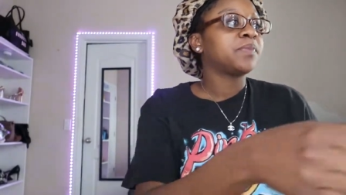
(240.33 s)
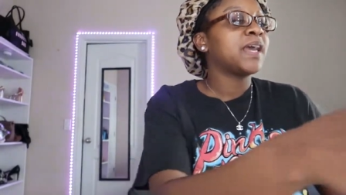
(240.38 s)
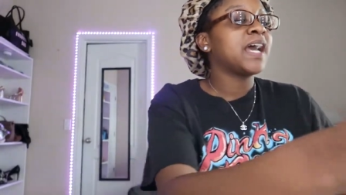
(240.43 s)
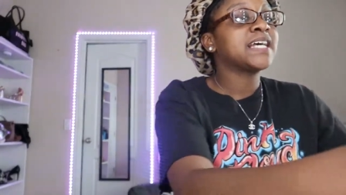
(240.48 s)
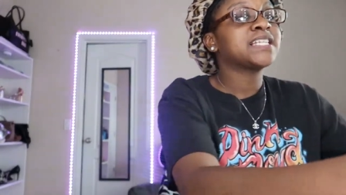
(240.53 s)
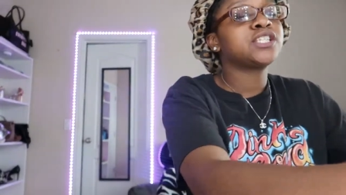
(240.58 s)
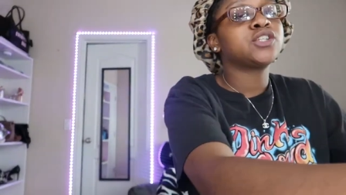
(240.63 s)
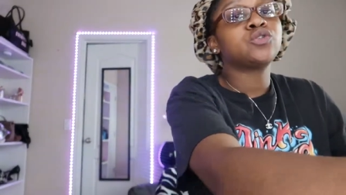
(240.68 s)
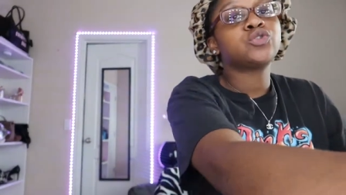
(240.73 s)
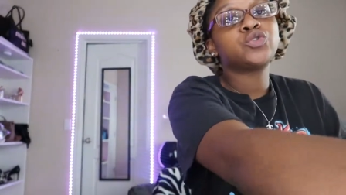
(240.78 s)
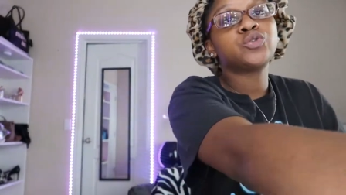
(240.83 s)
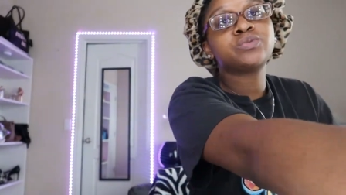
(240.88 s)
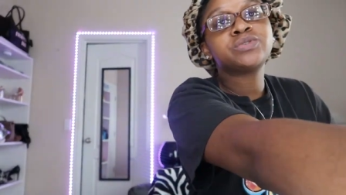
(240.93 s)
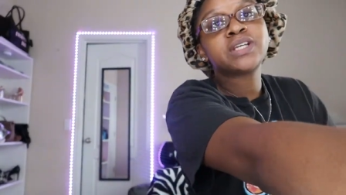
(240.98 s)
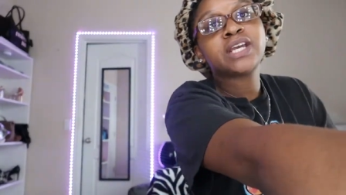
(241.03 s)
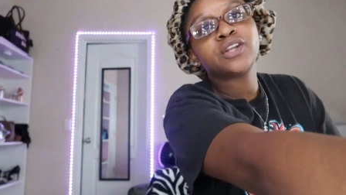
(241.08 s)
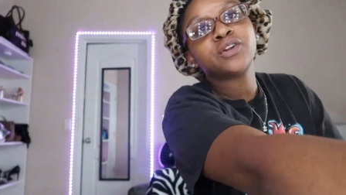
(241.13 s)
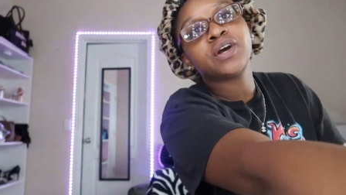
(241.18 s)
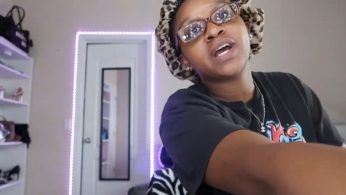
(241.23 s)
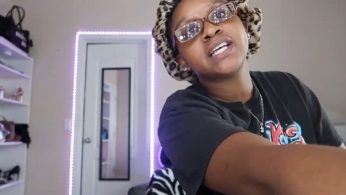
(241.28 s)
has a YouTube
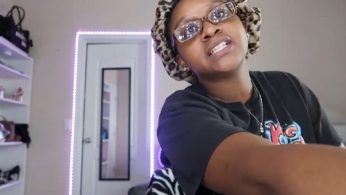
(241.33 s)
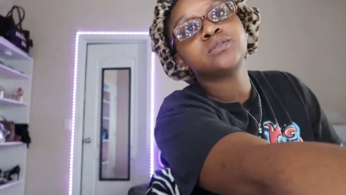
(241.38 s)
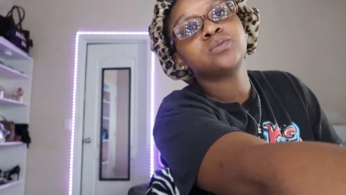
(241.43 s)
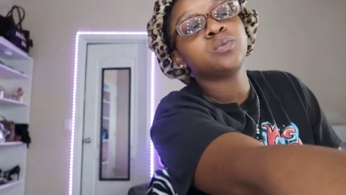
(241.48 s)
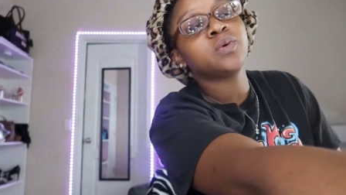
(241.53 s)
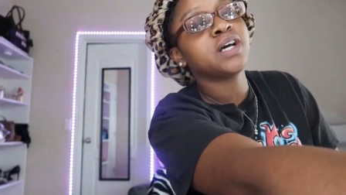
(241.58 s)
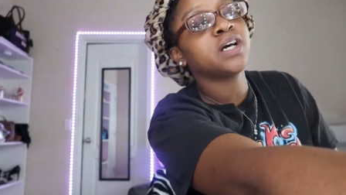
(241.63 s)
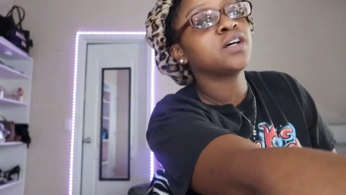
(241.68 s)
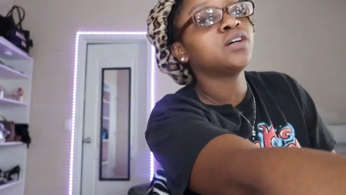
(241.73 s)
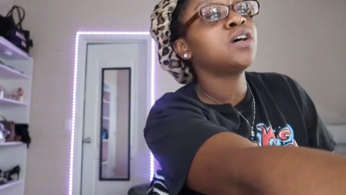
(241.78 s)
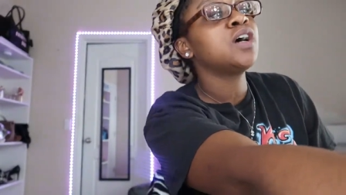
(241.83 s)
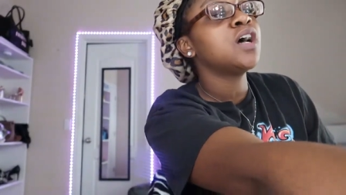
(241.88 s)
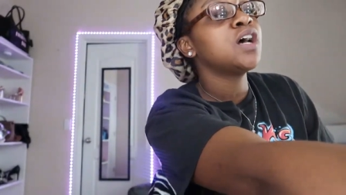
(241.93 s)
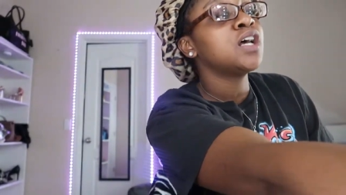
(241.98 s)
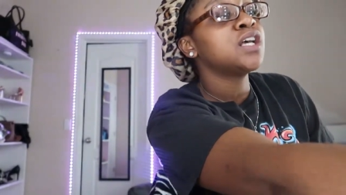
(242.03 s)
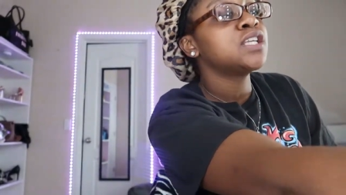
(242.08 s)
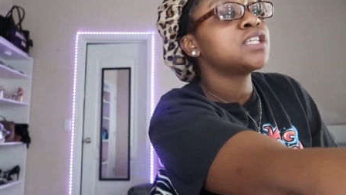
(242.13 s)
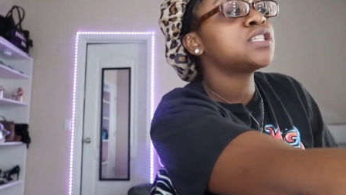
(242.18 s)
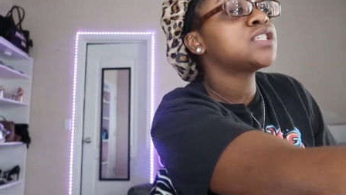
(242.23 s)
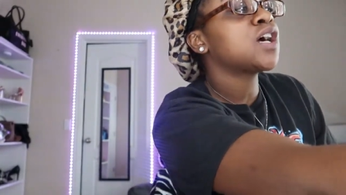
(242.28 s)
channel as well.
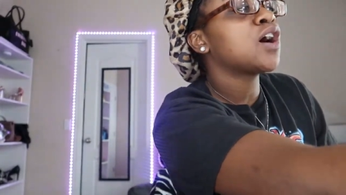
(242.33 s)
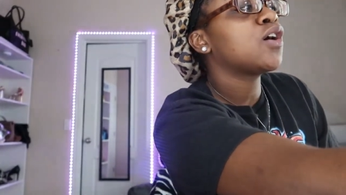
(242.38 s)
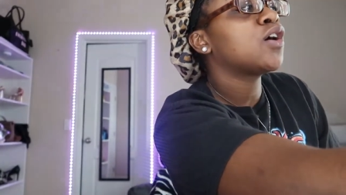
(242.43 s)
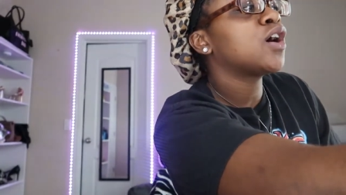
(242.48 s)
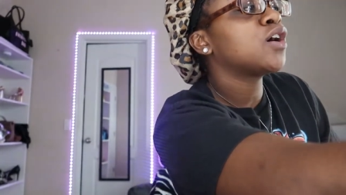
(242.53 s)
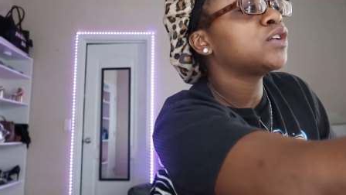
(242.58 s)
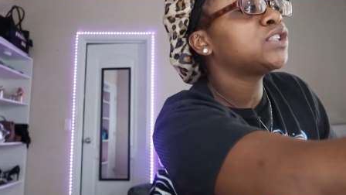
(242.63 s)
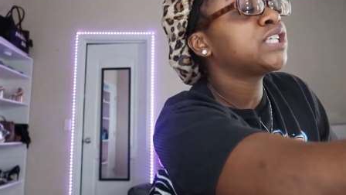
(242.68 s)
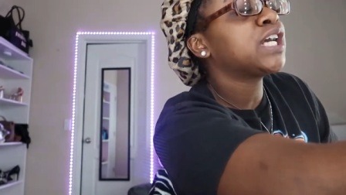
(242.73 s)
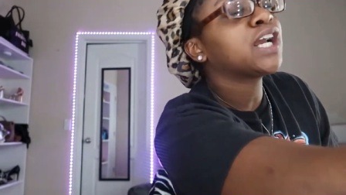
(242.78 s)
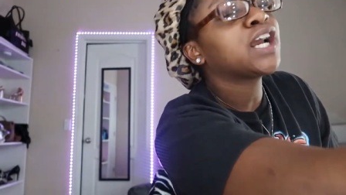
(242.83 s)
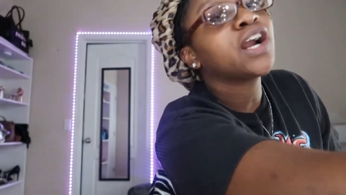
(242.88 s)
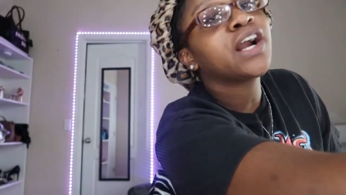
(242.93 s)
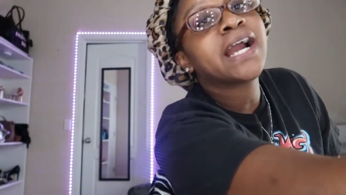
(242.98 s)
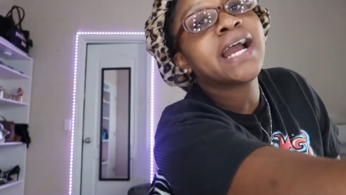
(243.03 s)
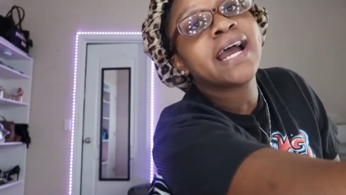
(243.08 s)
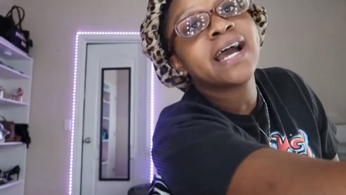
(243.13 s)
So go check her